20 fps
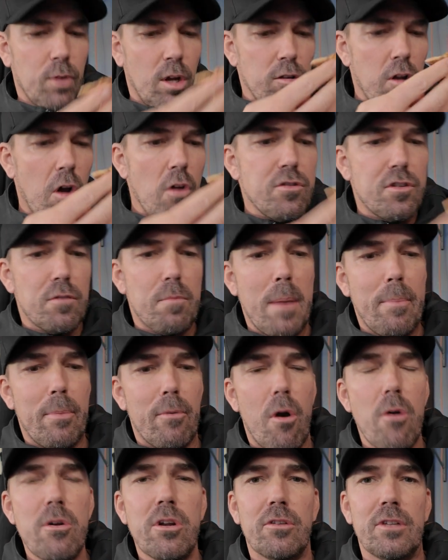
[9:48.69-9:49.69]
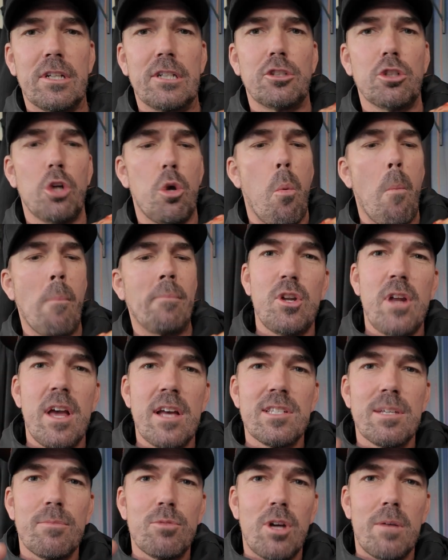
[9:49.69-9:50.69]
Loads of pepperoni on there too. You know
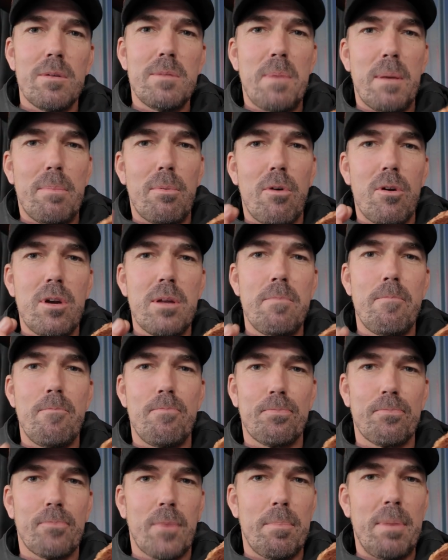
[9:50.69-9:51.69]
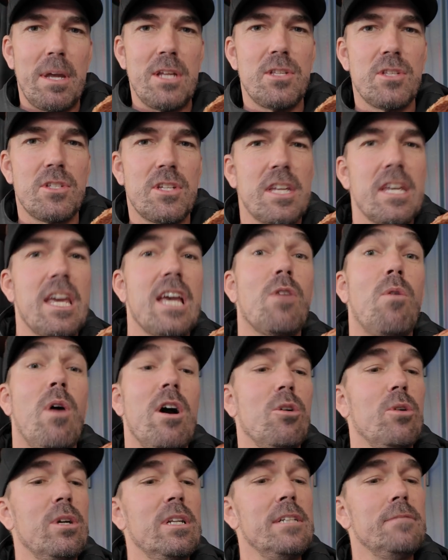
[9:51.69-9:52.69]
how sometimes pepperoni pizzas can get
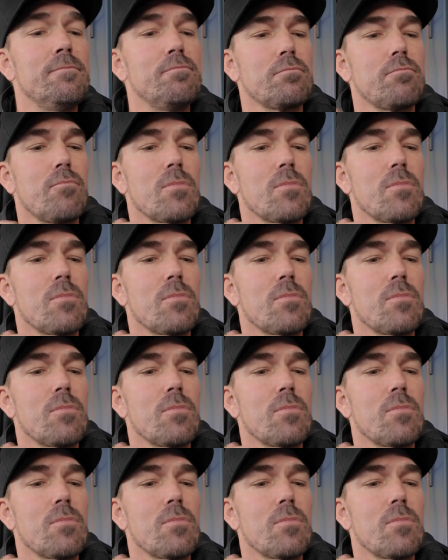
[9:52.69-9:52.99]
quite oily?